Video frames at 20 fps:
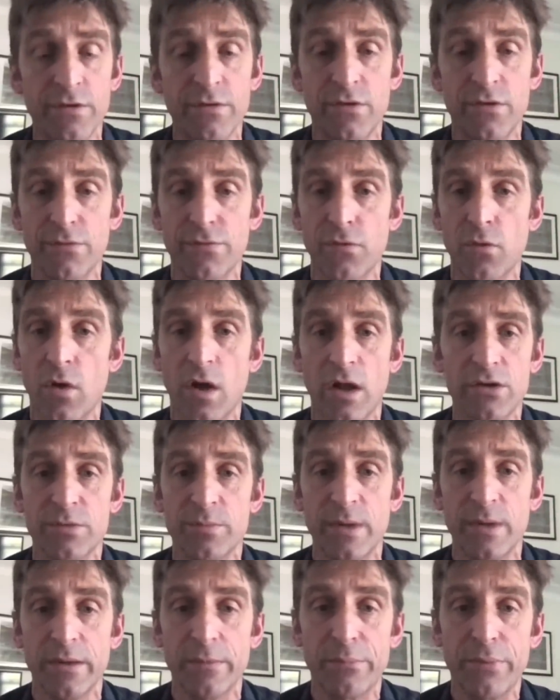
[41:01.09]
to
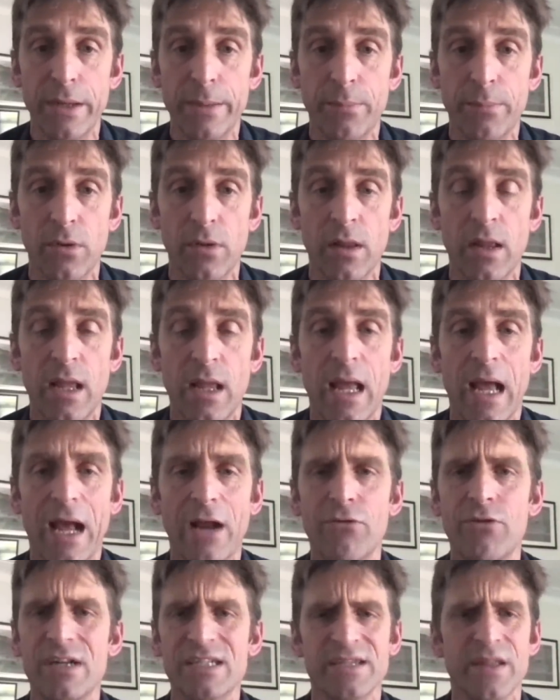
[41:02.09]
400 million people
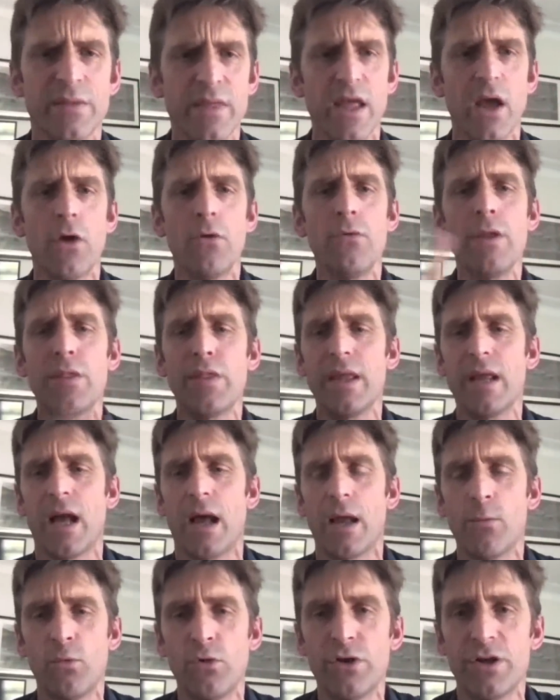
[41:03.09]
at risk. The only thing
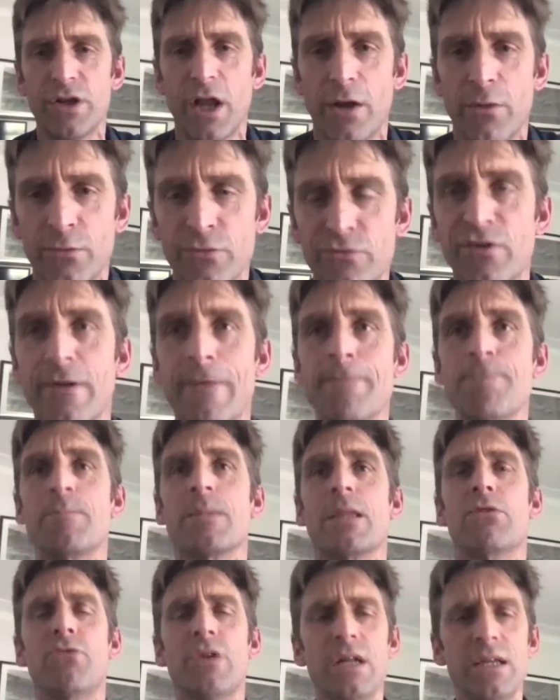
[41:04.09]
I would note,
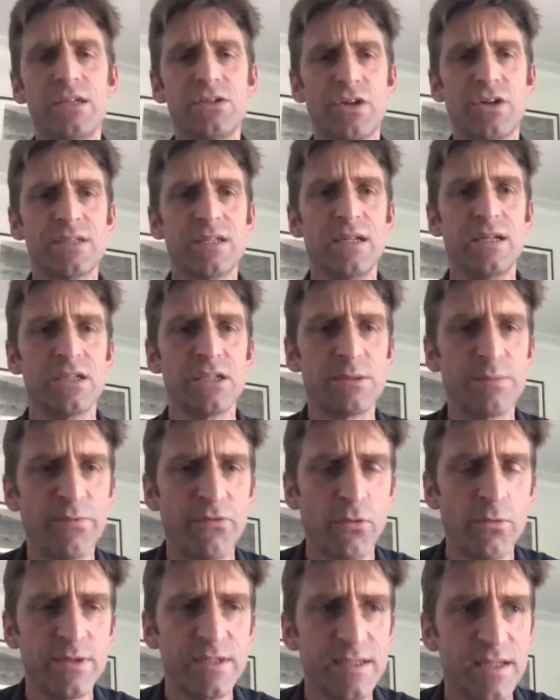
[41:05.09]
really interestingly, just
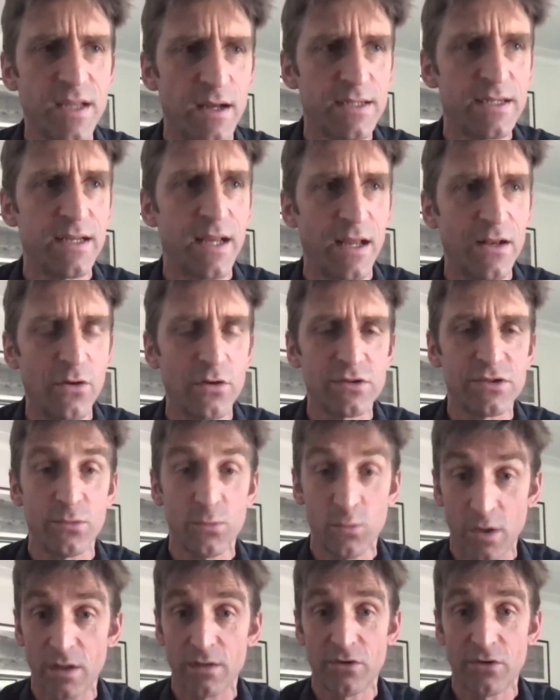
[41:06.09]
before we started, I looked at
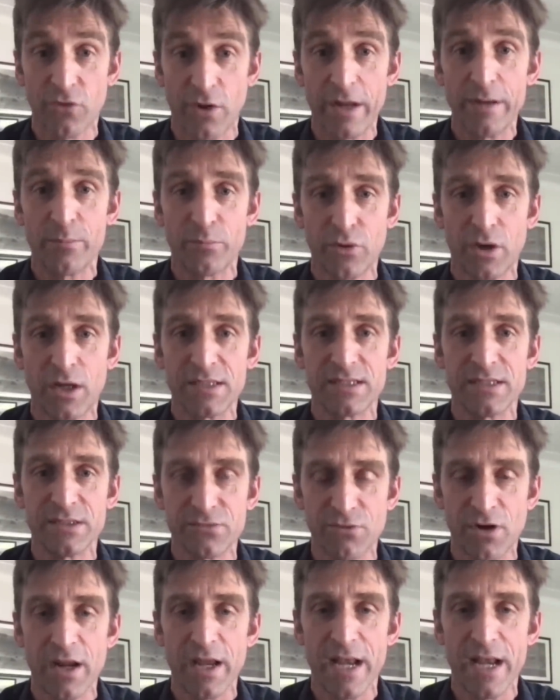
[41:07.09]
world grain
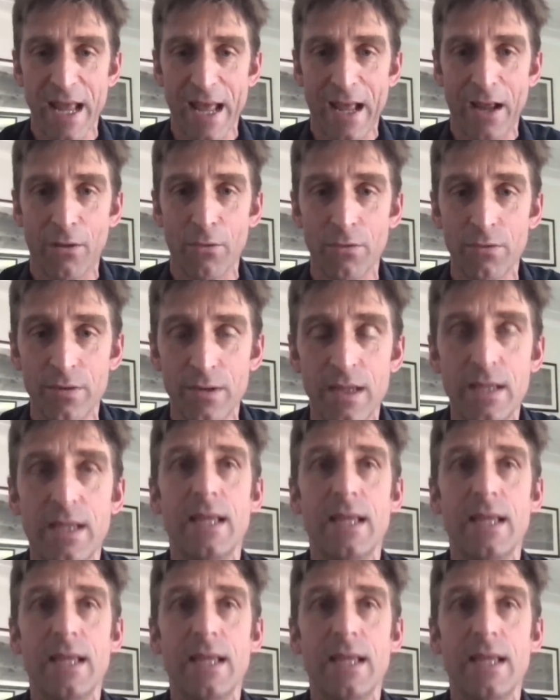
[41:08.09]
prices right now,